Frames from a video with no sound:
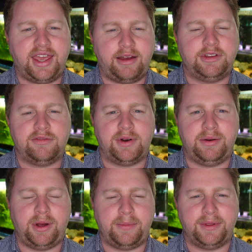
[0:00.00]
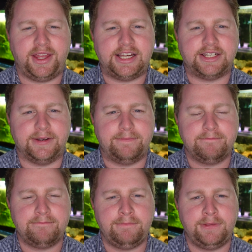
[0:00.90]
captive bred population.
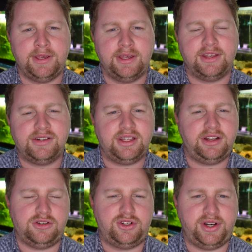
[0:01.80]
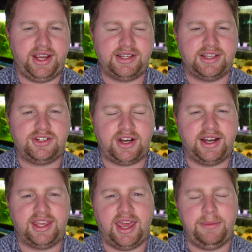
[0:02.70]
There is a little trick to
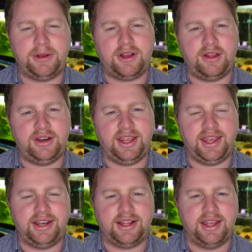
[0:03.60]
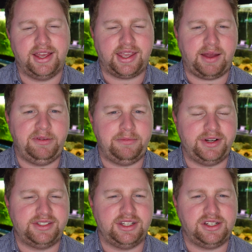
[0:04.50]
trying to keep a colony in a captive
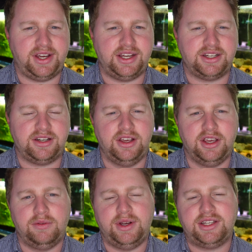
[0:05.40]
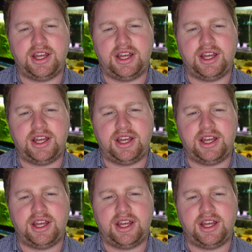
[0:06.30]
bred situation, which